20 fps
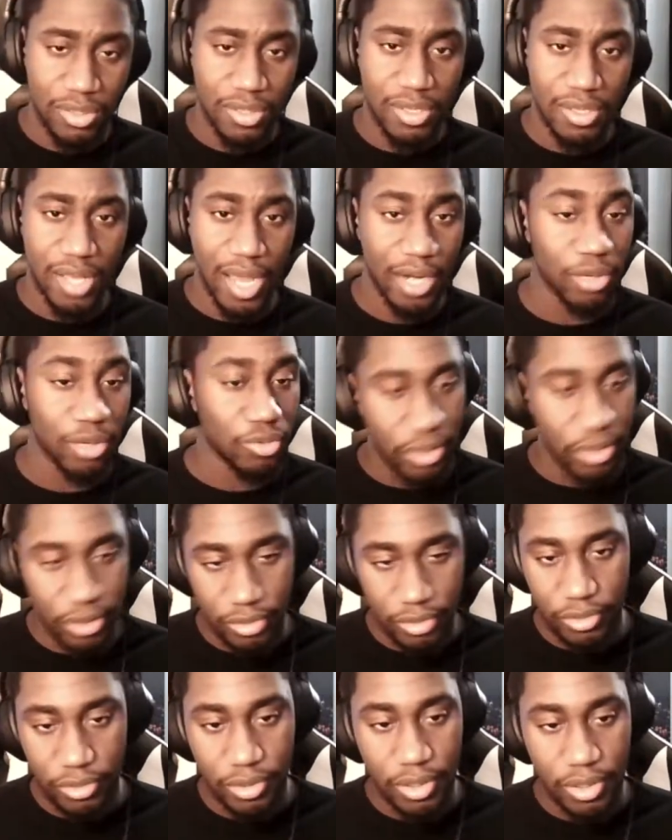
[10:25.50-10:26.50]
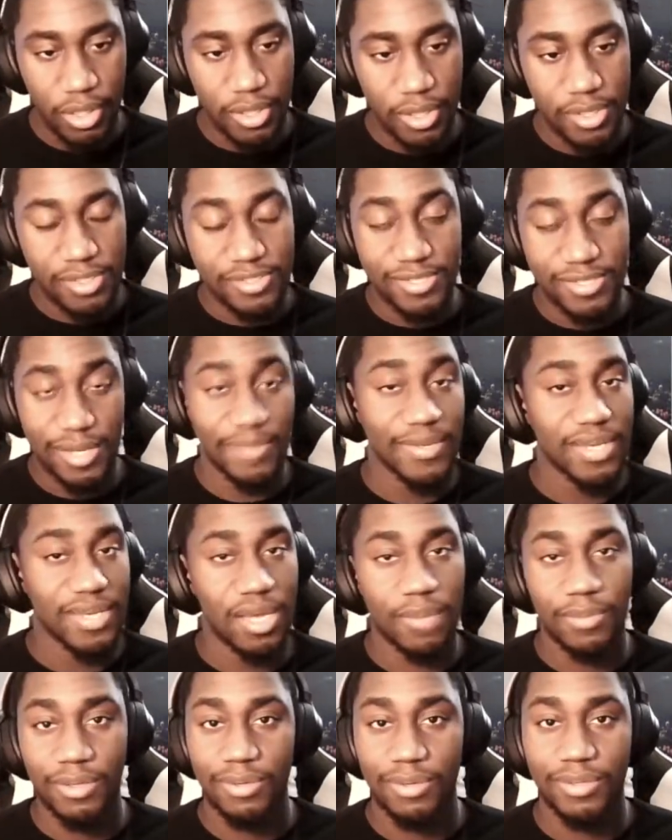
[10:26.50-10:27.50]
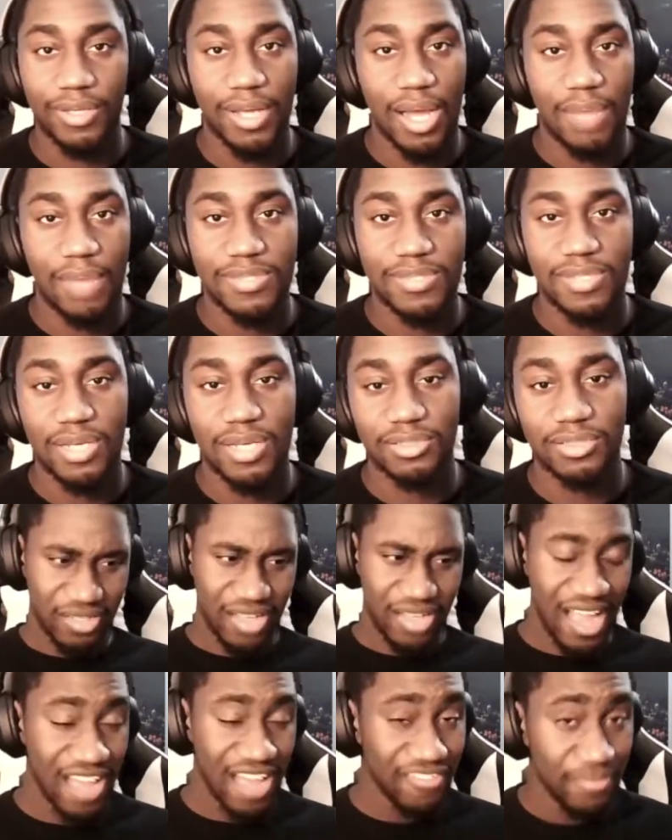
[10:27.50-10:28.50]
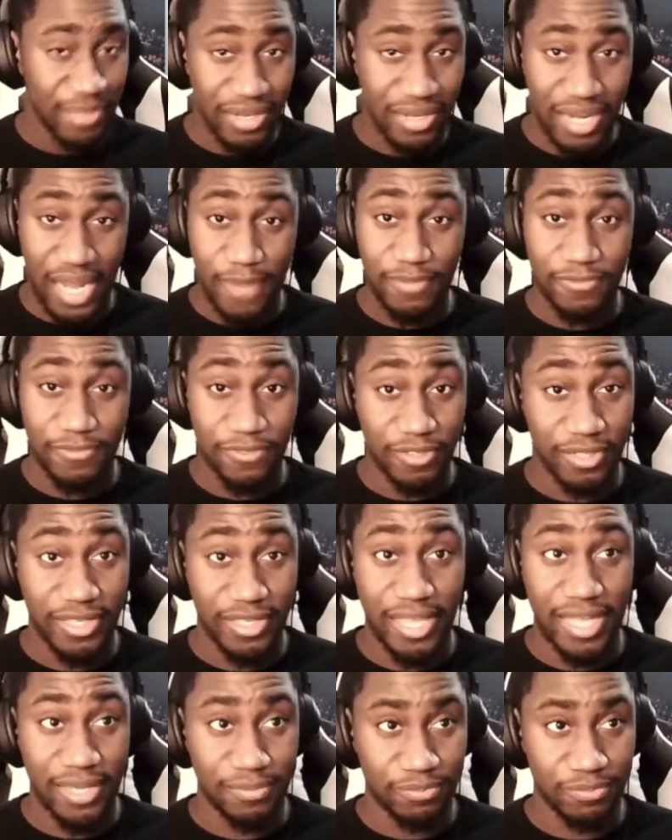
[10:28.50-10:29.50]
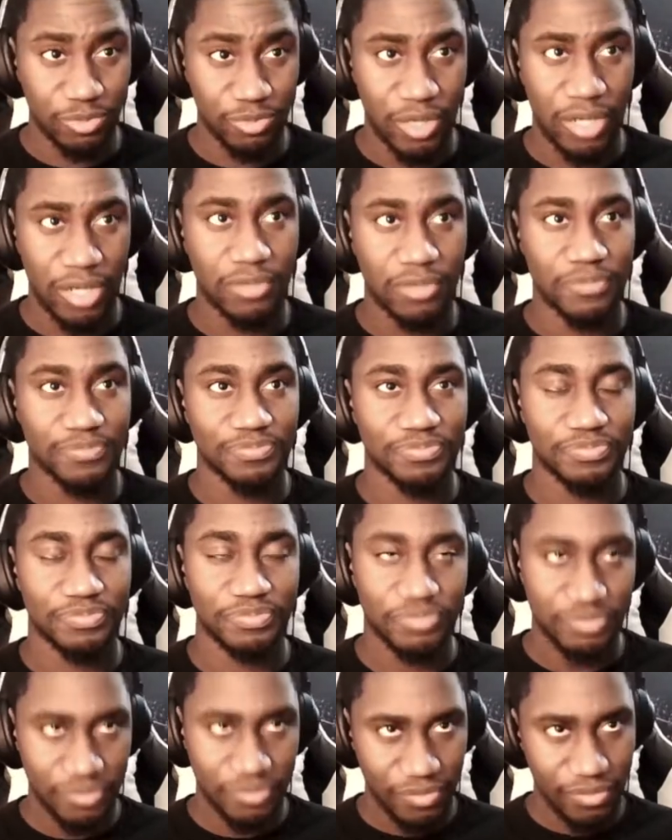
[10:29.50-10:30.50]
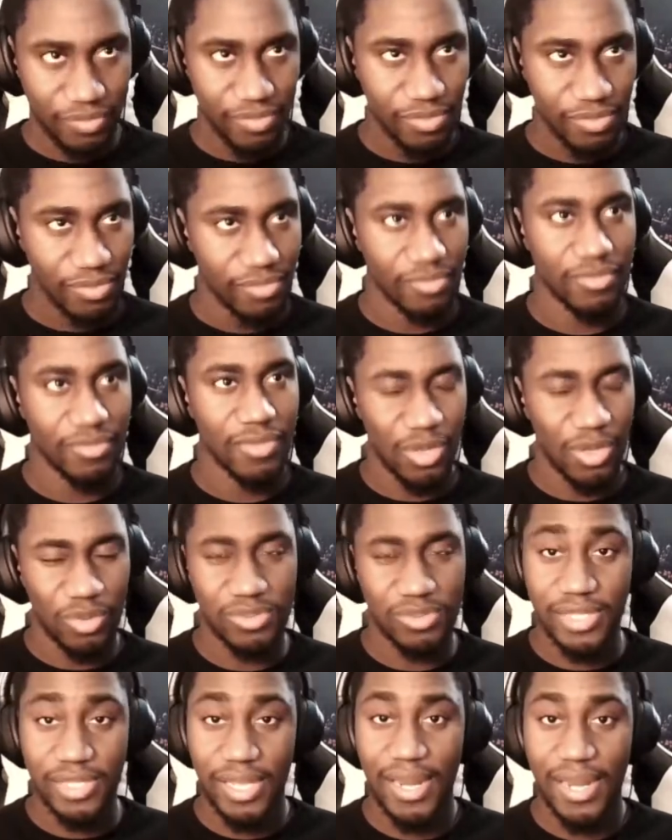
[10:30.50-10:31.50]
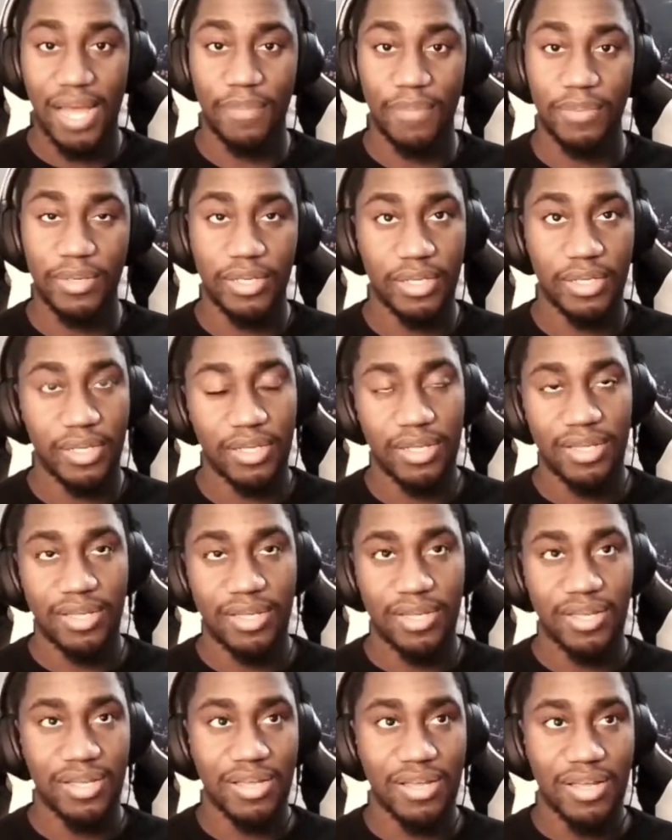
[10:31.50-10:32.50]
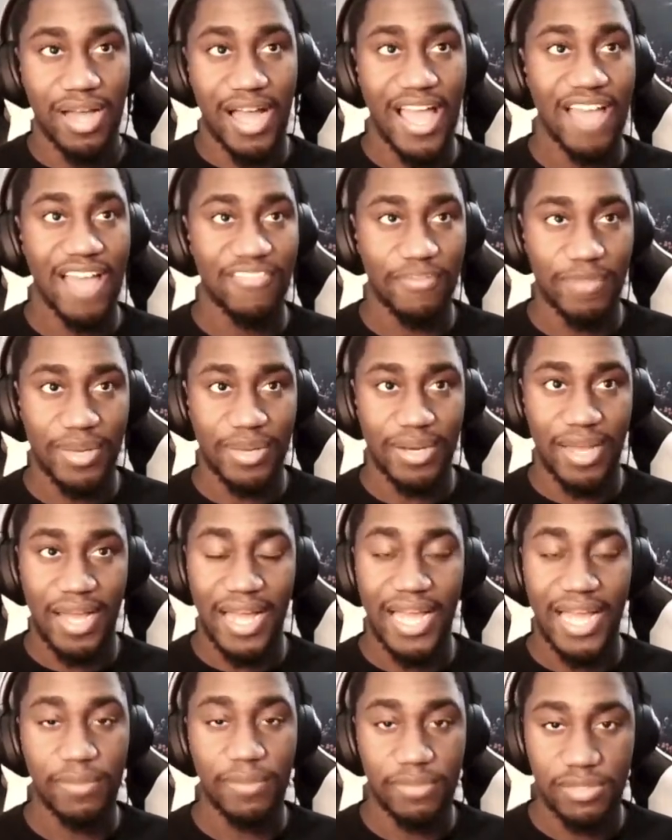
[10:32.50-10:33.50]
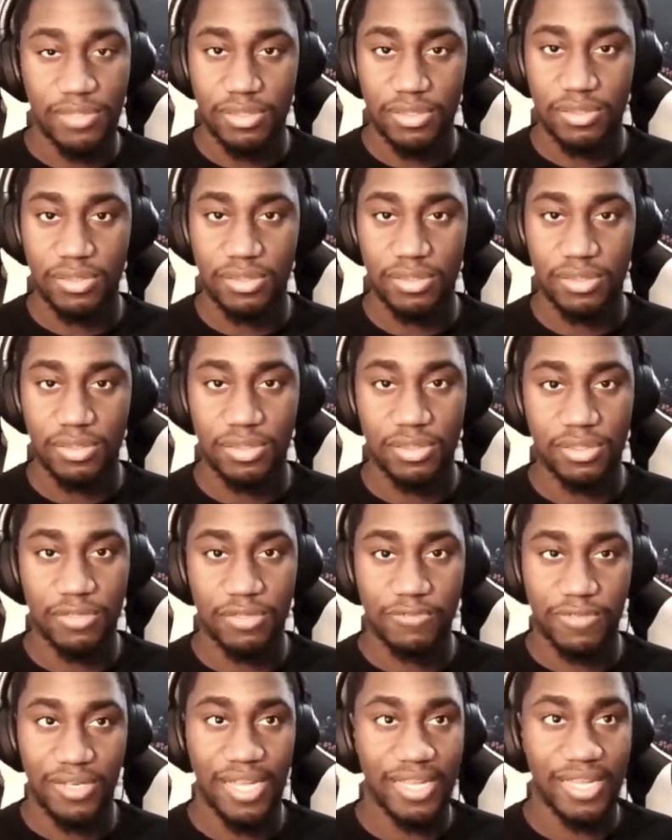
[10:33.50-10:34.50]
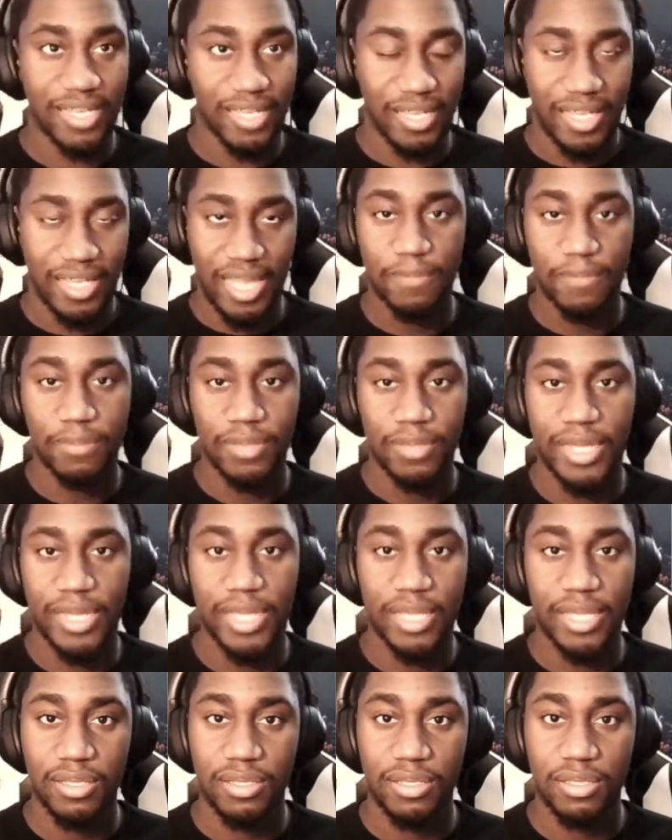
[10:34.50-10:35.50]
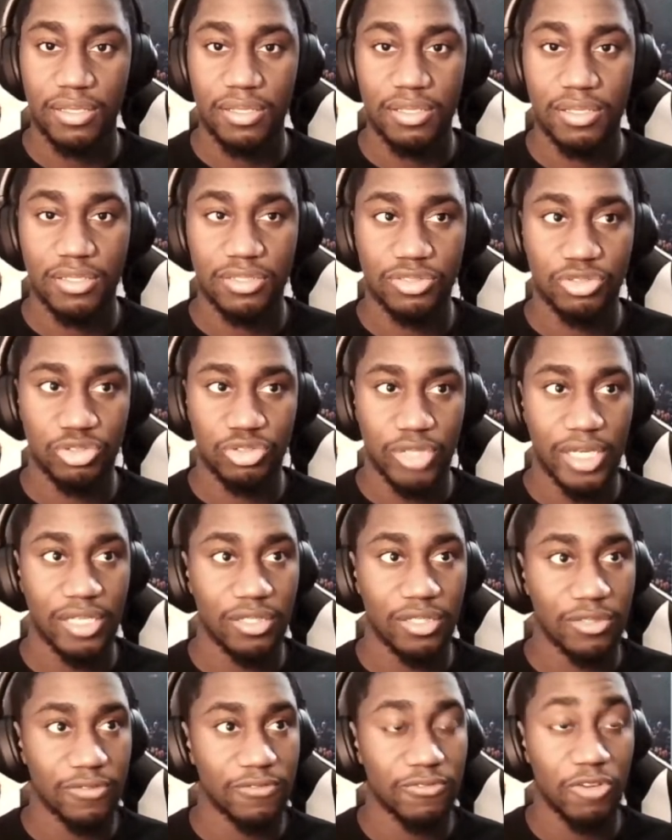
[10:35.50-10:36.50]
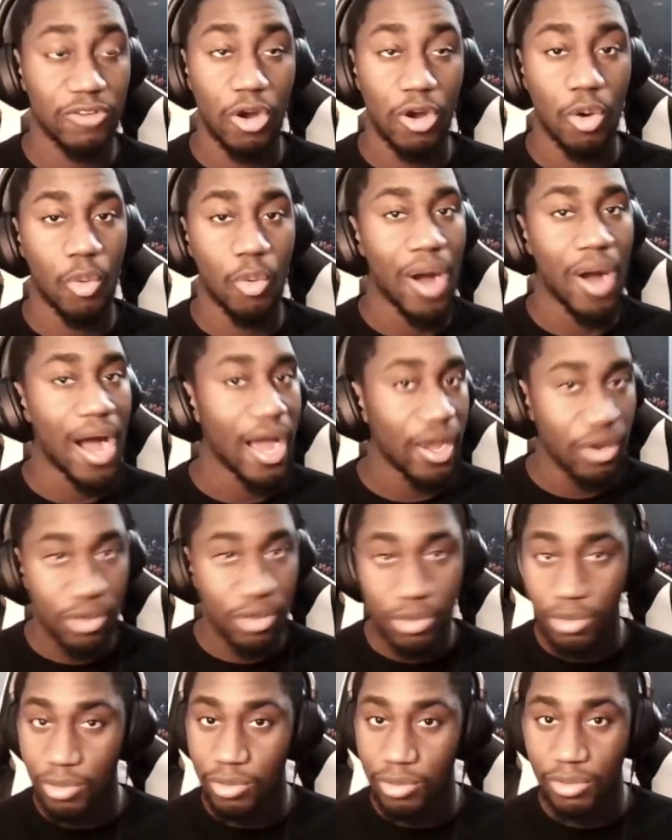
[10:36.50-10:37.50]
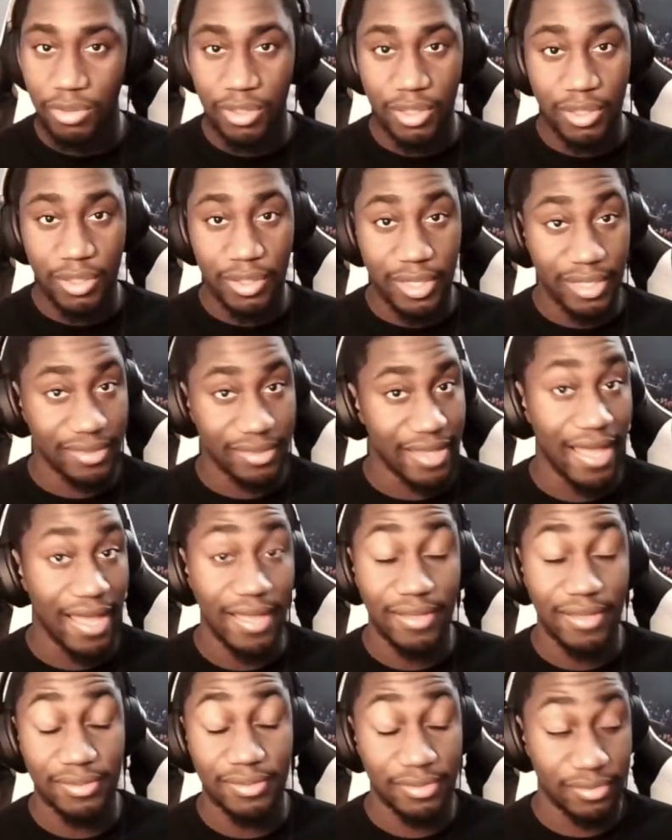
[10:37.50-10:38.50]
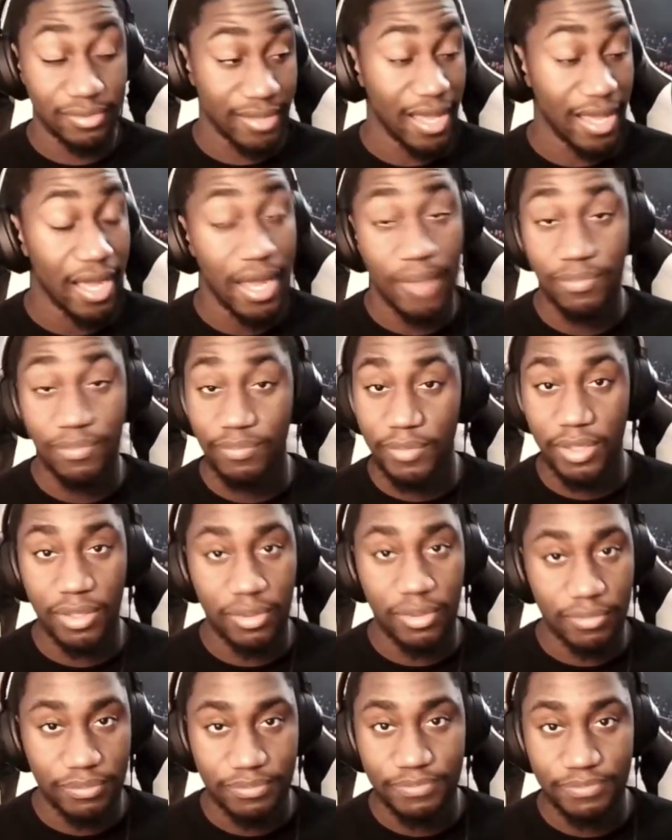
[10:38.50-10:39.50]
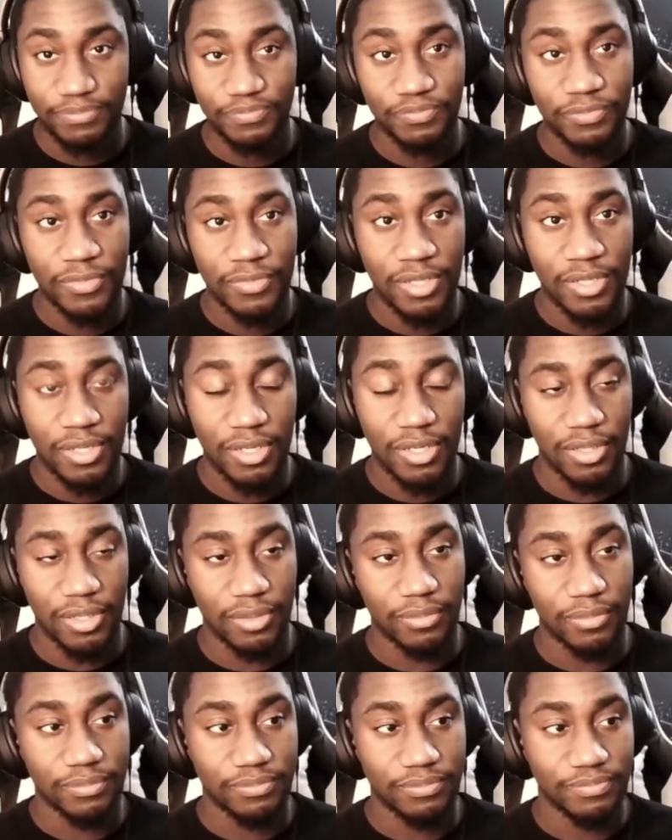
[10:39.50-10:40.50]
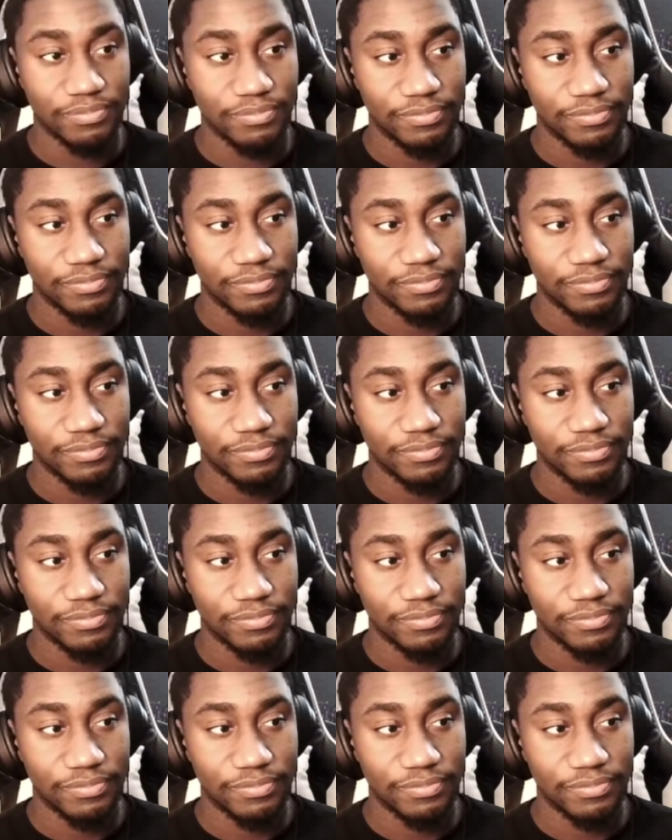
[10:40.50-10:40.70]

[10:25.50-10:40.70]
I don't know tell me down below in the comment section. I haven't been hyped for a game, well, I won't say that, but I haven't been hyped for like a gameplay trailer for a while. And that and that hyped me up. Um